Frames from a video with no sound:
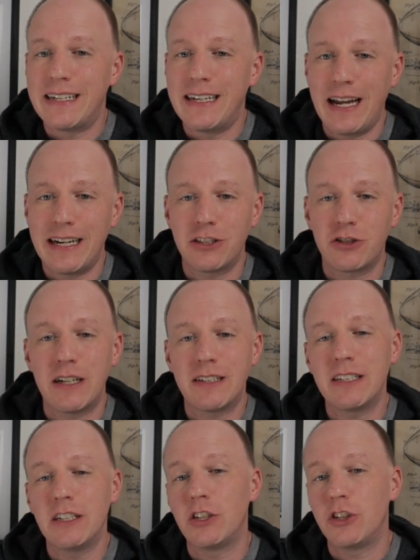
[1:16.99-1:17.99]
not
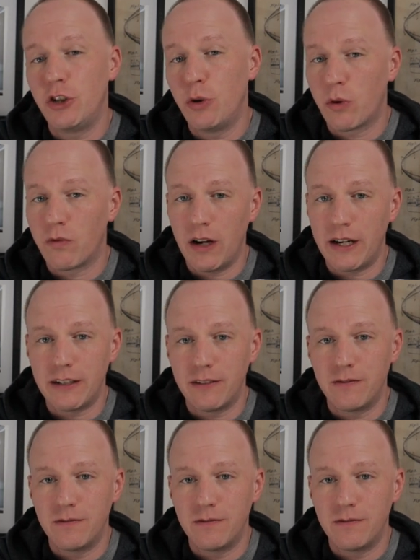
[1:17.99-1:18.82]
interested, you were right.